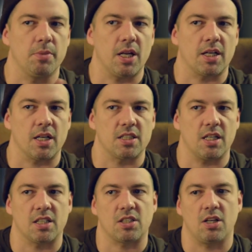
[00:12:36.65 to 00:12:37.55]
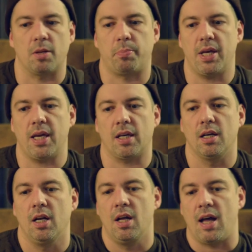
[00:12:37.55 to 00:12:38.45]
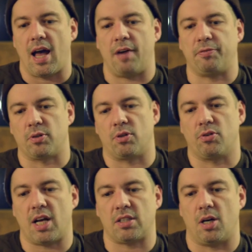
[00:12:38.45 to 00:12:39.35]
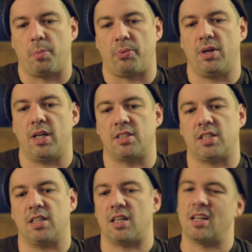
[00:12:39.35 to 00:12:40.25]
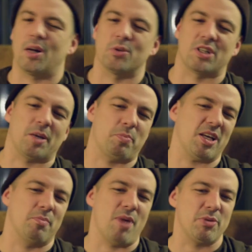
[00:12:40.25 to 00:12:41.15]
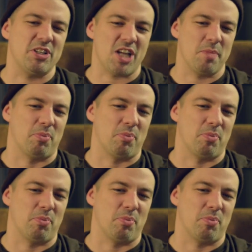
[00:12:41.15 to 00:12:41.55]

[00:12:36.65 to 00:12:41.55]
But like I said, I started playing after Grasshopper and sets, and then I was like playing Mary J.